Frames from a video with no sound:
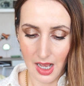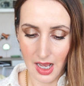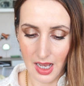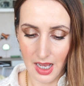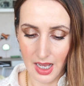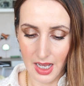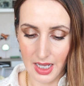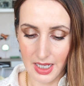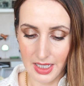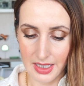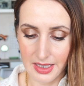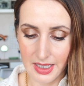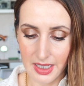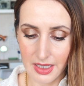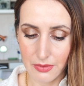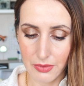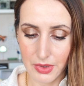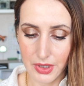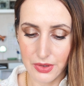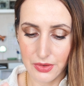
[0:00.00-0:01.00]
And
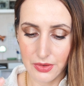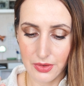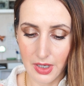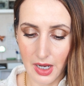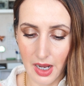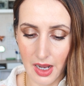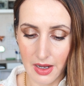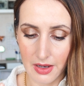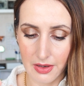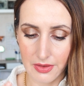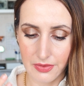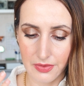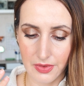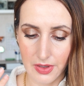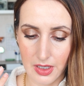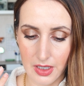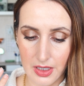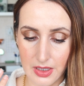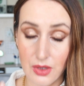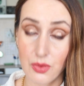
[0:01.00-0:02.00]
then we do
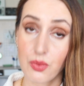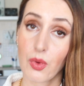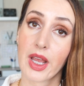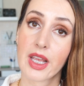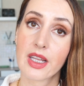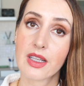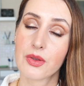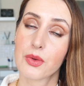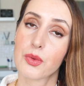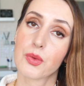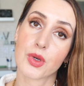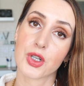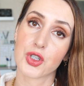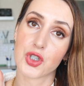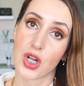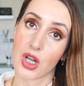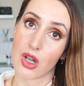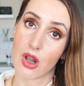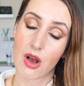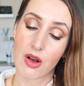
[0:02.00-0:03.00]
have suede,
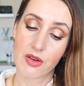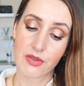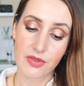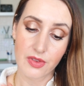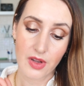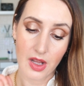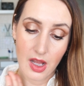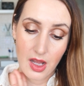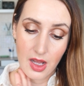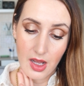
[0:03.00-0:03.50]
which I love,